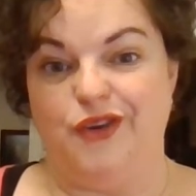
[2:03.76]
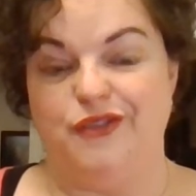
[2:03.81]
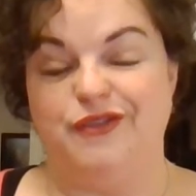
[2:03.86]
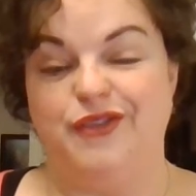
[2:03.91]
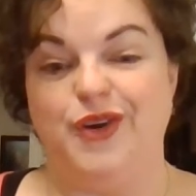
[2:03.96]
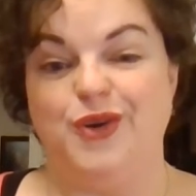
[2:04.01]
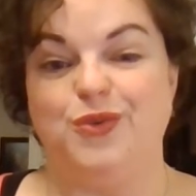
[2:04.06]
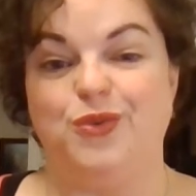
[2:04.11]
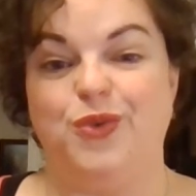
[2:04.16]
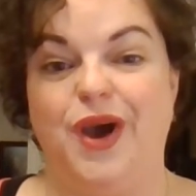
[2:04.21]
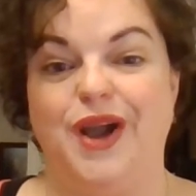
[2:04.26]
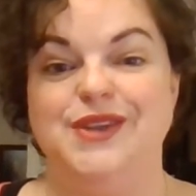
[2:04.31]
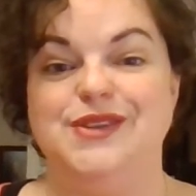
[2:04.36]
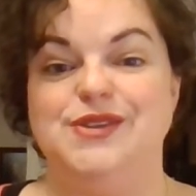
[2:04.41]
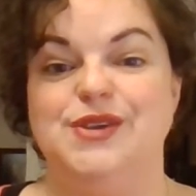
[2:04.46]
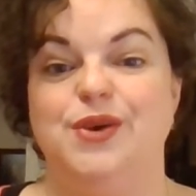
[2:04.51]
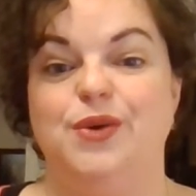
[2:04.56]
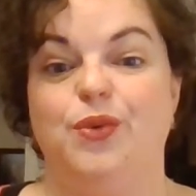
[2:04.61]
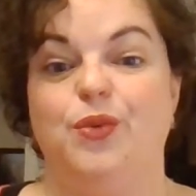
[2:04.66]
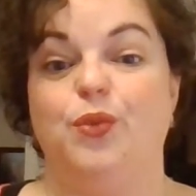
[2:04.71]
for what
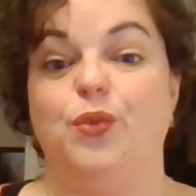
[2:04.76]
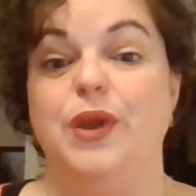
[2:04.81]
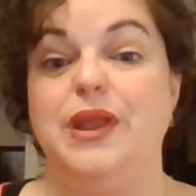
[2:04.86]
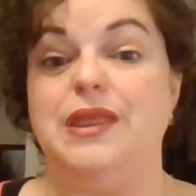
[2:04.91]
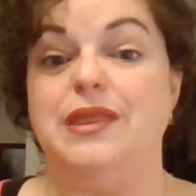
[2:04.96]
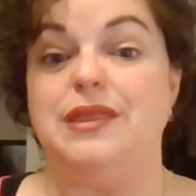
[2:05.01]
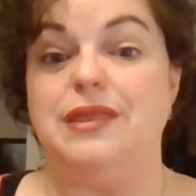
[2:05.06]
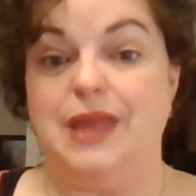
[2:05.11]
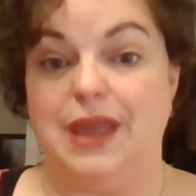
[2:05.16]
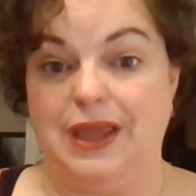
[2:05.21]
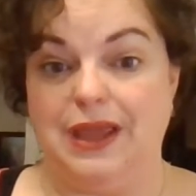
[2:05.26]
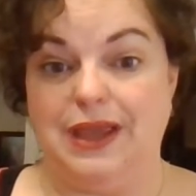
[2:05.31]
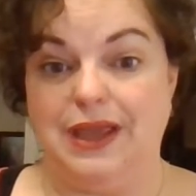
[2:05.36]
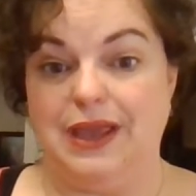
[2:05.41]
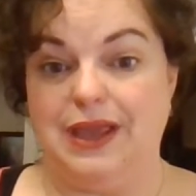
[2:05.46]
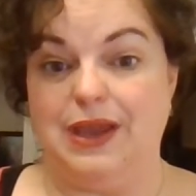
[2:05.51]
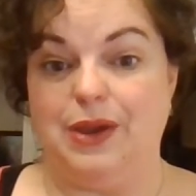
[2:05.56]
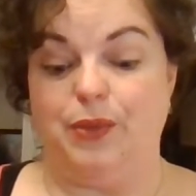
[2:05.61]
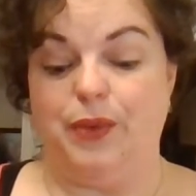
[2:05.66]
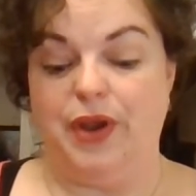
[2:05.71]
we
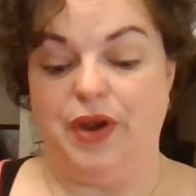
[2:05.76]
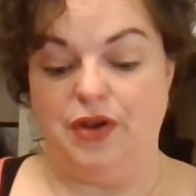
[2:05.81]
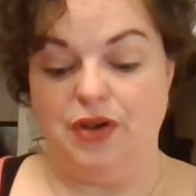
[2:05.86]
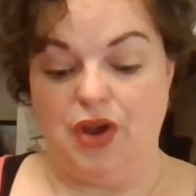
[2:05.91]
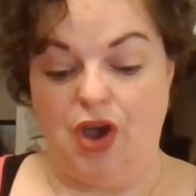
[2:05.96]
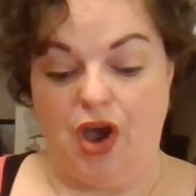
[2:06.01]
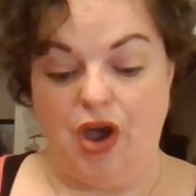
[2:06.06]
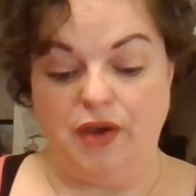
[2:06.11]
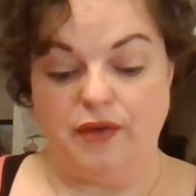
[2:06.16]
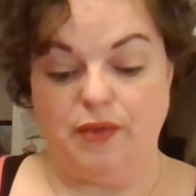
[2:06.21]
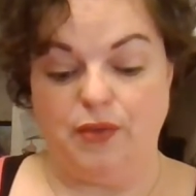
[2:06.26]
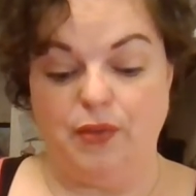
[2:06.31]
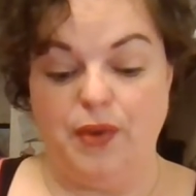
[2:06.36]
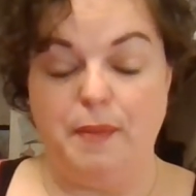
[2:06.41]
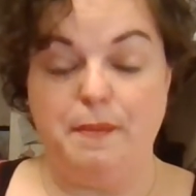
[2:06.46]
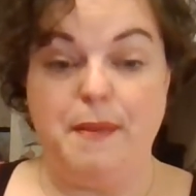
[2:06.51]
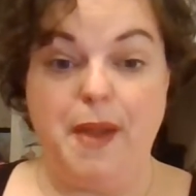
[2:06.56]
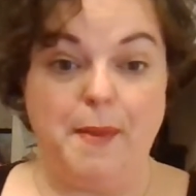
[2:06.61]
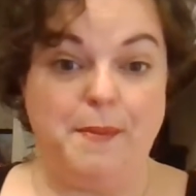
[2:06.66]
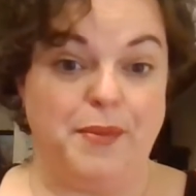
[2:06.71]
think. We are not
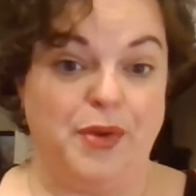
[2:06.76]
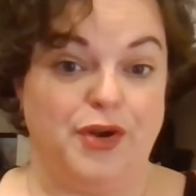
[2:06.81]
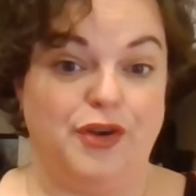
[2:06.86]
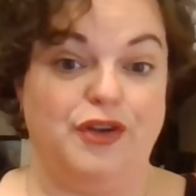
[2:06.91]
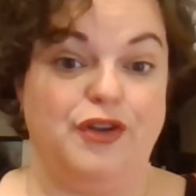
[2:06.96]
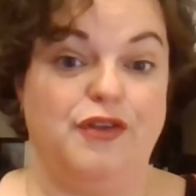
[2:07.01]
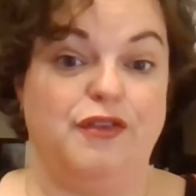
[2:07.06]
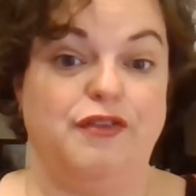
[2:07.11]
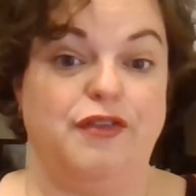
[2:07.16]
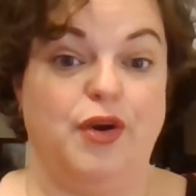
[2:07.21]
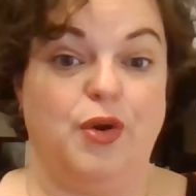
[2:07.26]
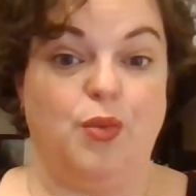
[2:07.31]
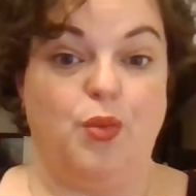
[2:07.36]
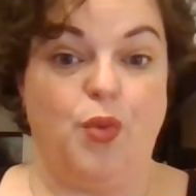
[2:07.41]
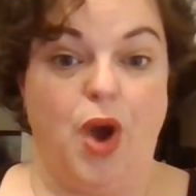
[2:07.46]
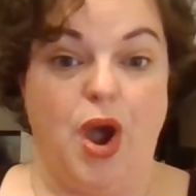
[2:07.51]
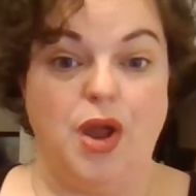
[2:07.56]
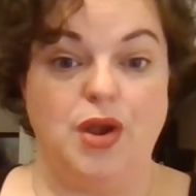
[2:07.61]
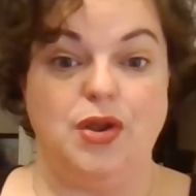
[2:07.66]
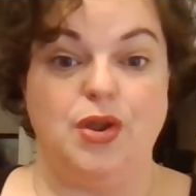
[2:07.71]
remembered for
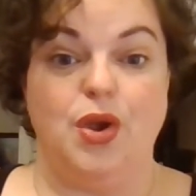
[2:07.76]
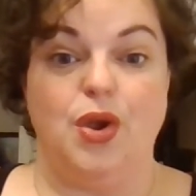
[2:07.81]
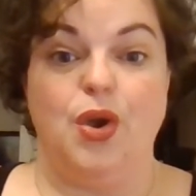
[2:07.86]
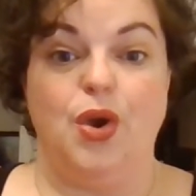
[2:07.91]
what